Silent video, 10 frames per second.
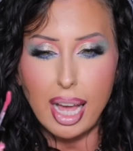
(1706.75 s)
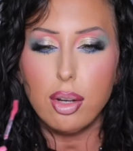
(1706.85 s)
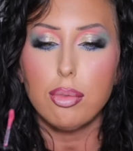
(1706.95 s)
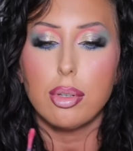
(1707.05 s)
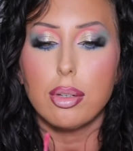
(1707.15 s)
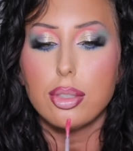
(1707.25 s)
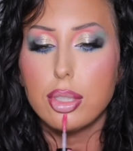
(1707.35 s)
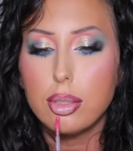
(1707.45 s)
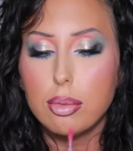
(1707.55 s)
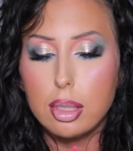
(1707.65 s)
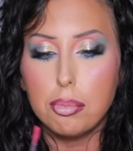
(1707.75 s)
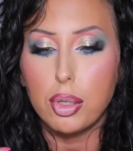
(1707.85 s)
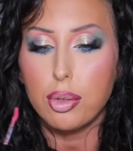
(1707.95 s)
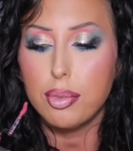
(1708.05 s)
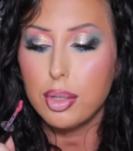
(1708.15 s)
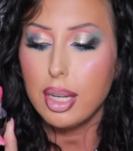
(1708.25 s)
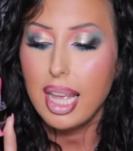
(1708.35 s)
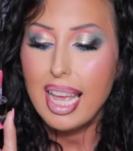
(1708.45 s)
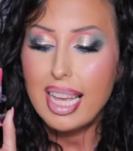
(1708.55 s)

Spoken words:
I don't know, it's just really beautiful.